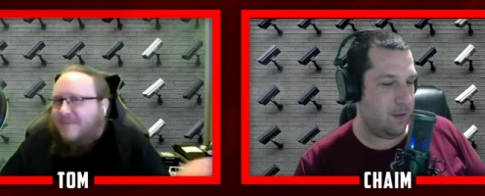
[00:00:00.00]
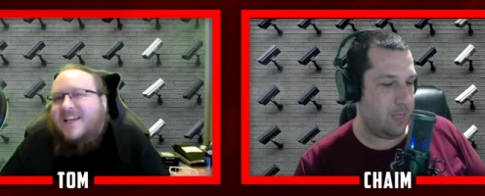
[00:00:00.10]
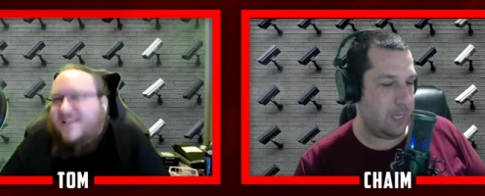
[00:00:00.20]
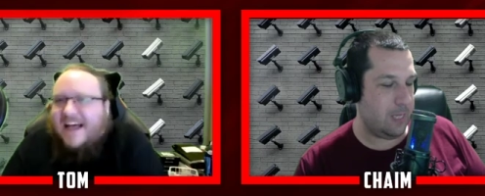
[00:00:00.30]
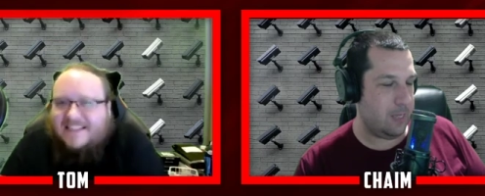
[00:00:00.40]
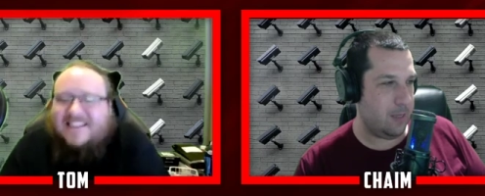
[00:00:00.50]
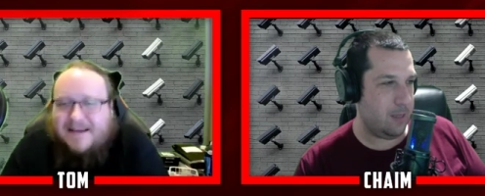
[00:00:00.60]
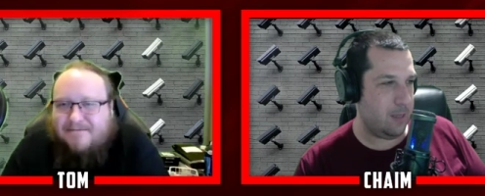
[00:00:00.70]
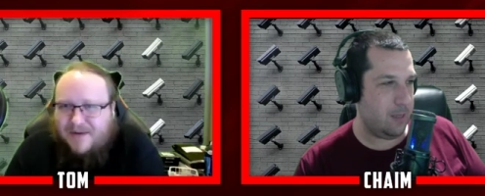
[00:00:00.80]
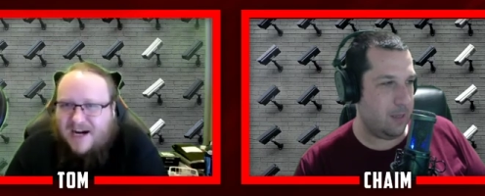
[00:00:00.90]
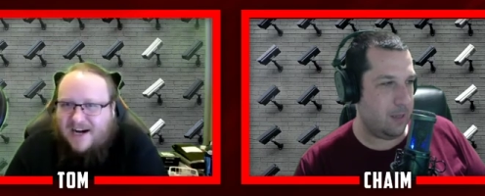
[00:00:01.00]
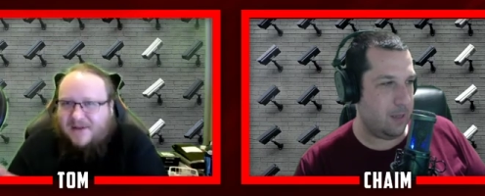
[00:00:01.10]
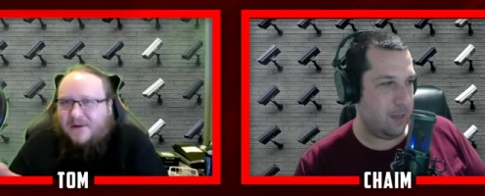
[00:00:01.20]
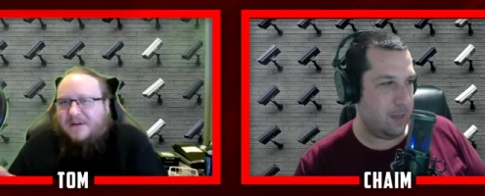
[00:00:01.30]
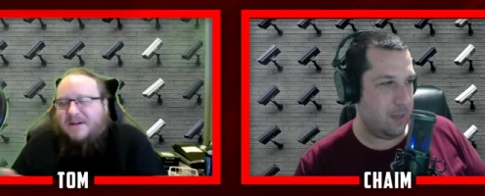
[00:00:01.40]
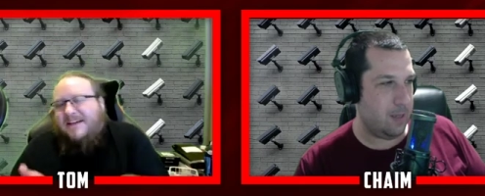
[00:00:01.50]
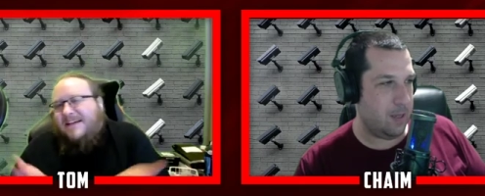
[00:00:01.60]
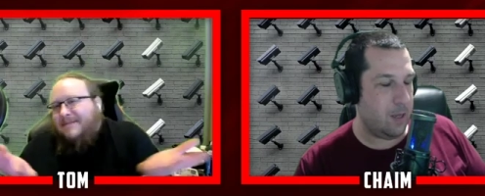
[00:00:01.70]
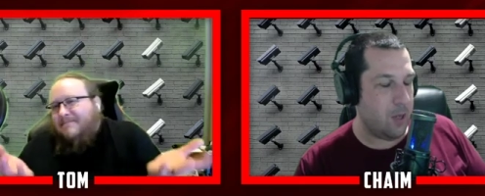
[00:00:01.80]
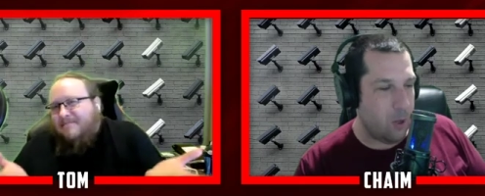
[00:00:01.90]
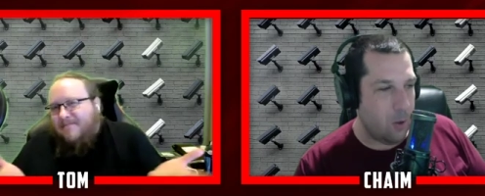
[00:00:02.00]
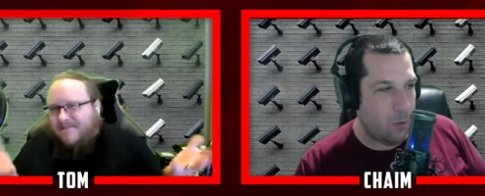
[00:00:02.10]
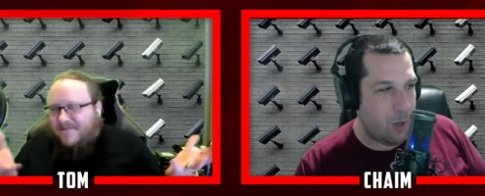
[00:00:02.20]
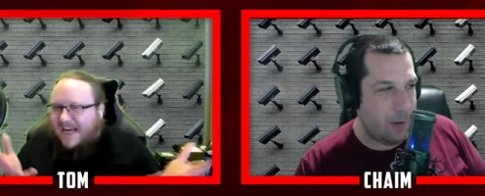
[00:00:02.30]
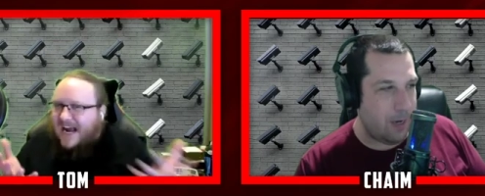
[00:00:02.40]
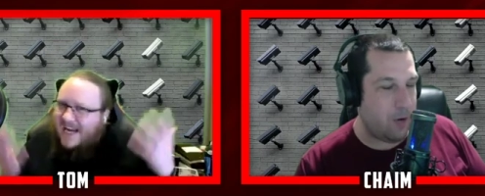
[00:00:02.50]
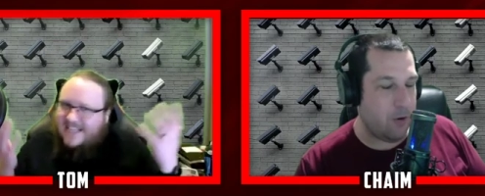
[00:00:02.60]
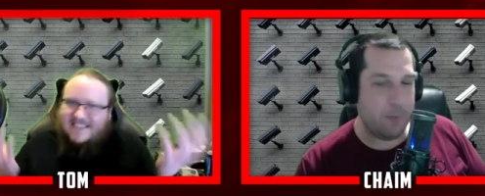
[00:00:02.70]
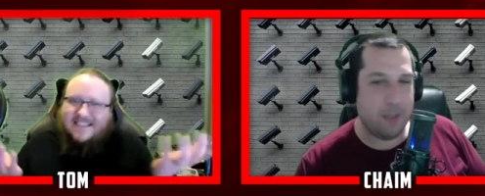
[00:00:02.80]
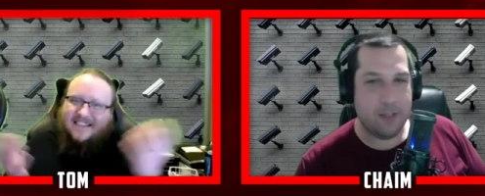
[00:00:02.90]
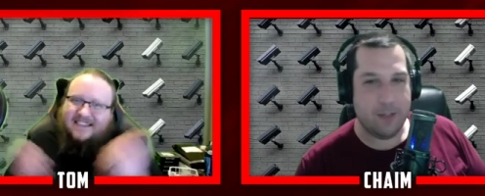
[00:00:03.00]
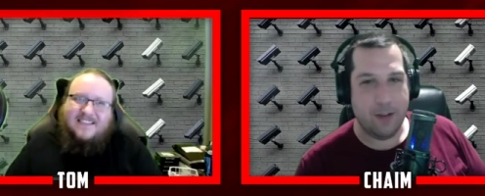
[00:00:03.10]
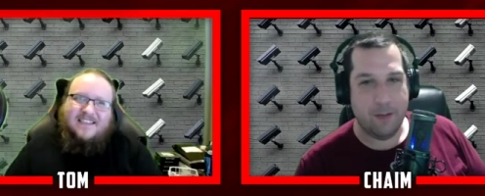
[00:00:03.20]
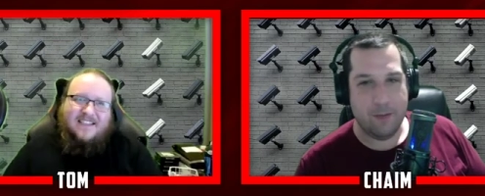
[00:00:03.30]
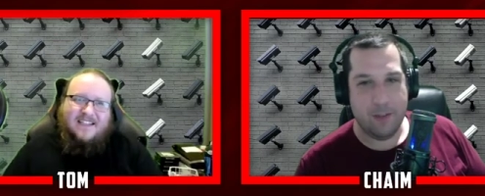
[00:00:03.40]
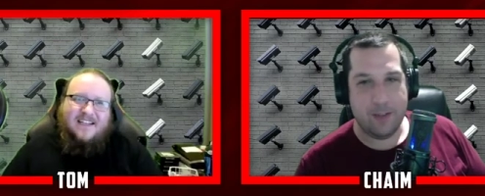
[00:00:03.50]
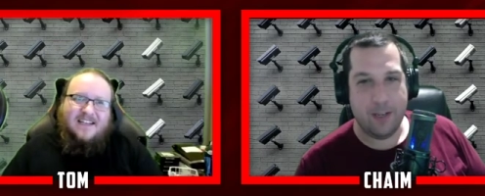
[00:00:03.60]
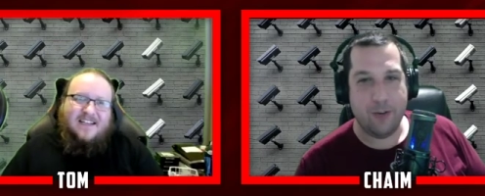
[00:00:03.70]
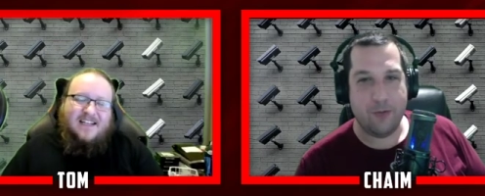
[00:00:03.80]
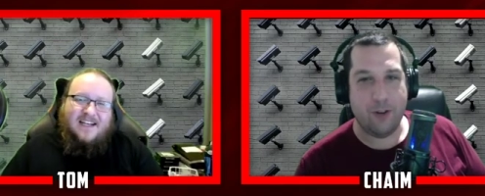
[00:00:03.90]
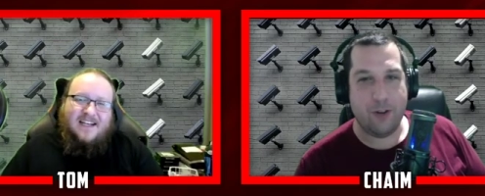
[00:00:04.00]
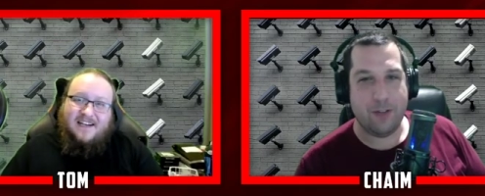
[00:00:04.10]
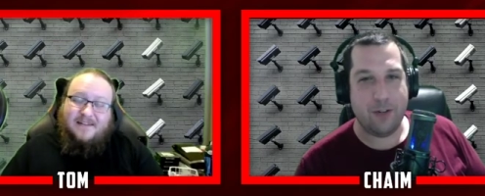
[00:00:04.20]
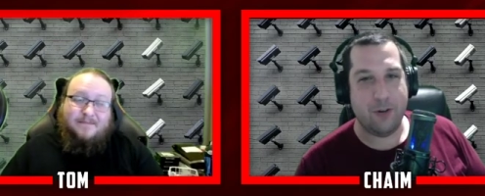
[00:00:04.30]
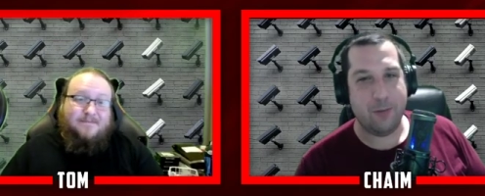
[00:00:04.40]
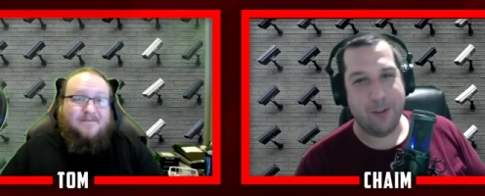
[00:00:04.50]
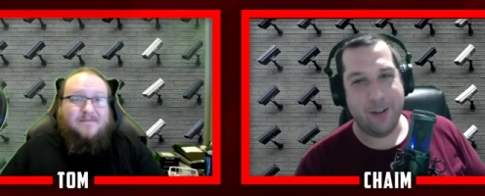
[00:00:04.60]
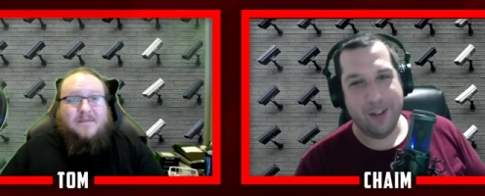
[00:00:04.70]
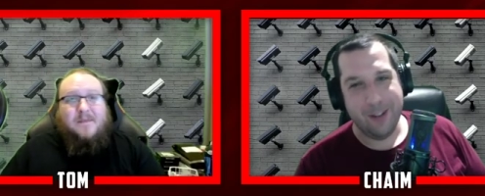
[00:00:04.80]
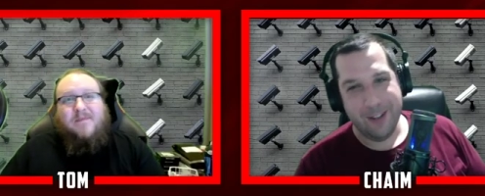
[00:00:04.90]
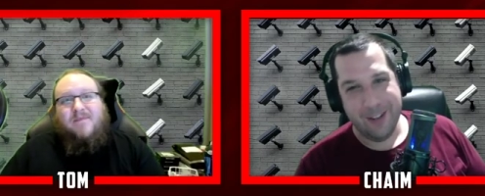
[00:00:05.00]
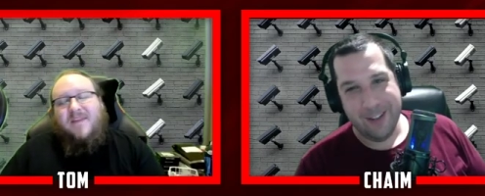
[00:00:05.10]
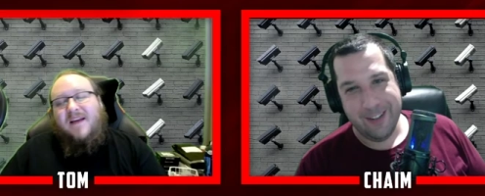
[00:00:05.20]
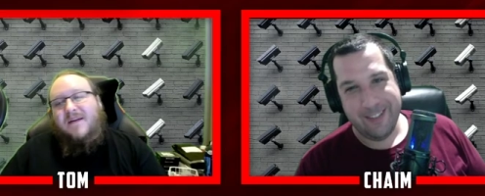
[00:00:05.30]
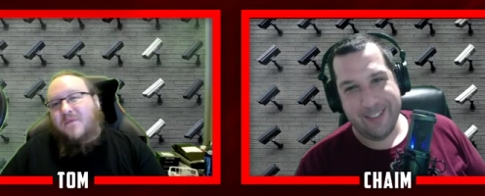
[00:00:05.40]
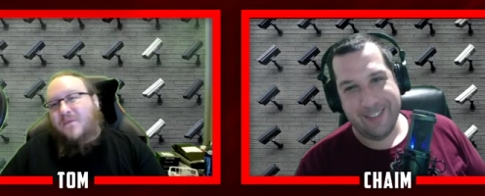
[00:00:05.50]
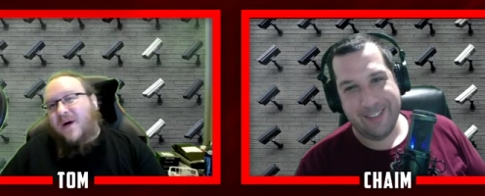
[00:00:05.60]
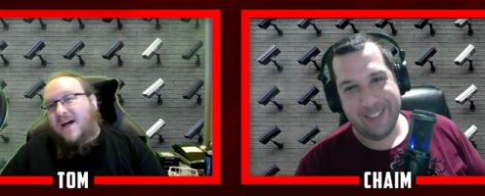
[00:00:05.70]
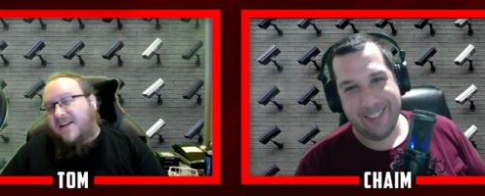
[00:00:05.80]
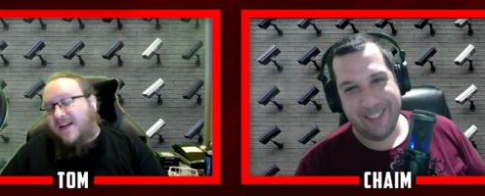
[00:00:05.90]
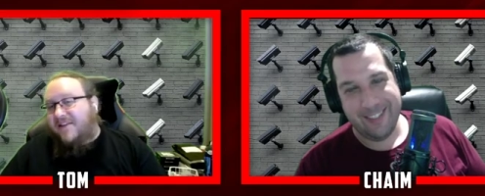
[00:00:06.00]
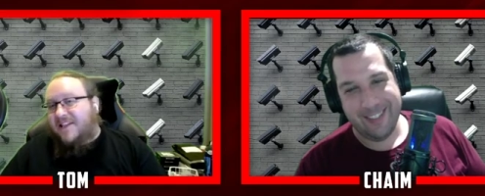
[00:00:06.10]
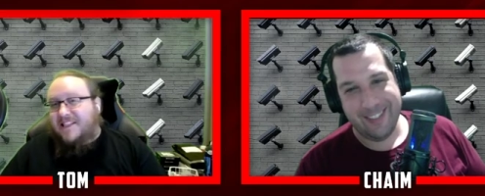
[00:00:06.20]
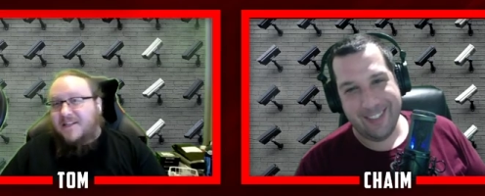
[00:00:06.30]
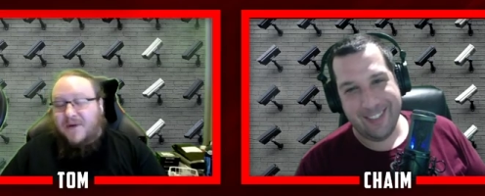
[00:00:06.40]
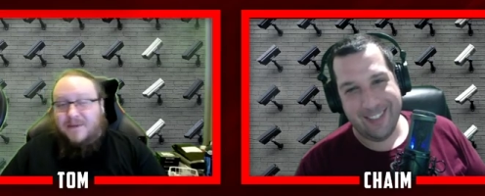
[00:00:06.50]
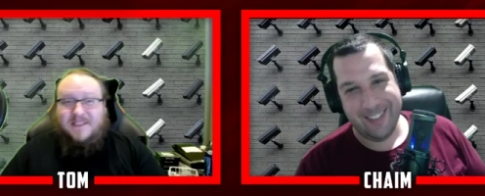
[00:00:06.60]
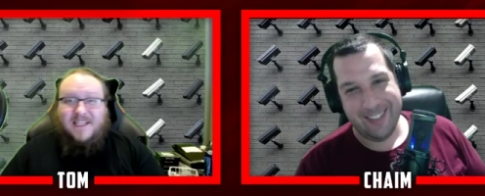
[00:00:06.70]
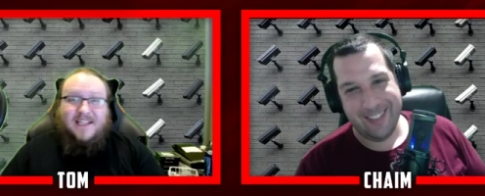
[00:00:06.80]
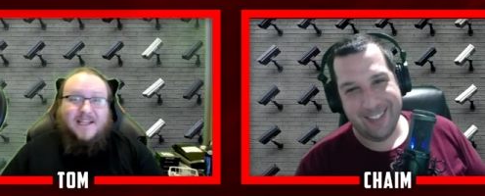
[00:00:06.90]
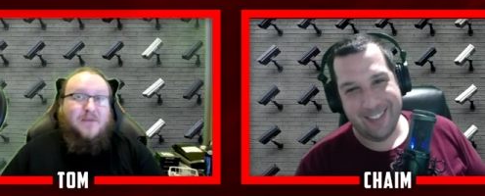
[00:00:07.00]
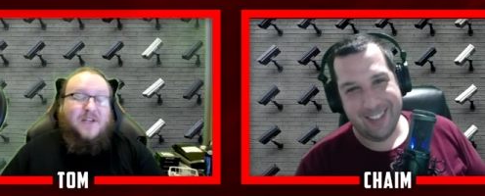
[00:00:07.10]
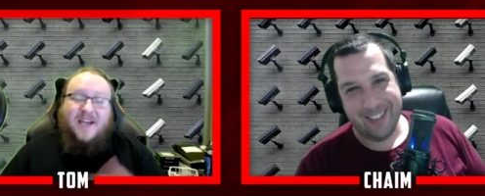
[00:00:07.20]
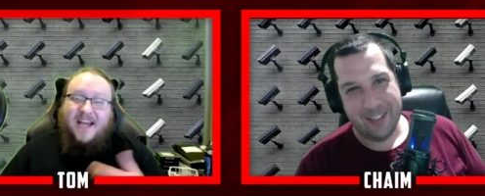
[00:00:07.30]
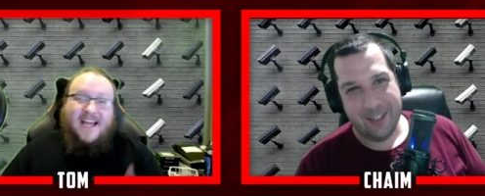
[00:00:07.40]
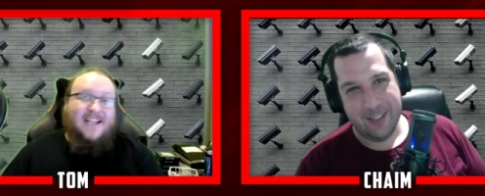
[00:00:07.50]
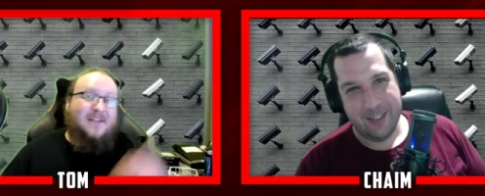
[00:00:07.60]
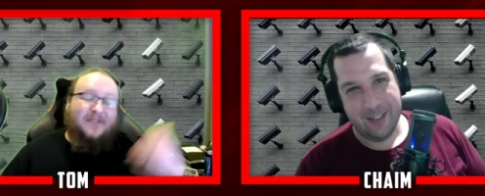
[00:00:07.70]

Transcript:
Speaker 1: be in that same pile.
Speaker 2: What about encrypted it's, stuff? Let's say your drive's encrypted.
Speaker 1: If it's encrypted, then when you hand your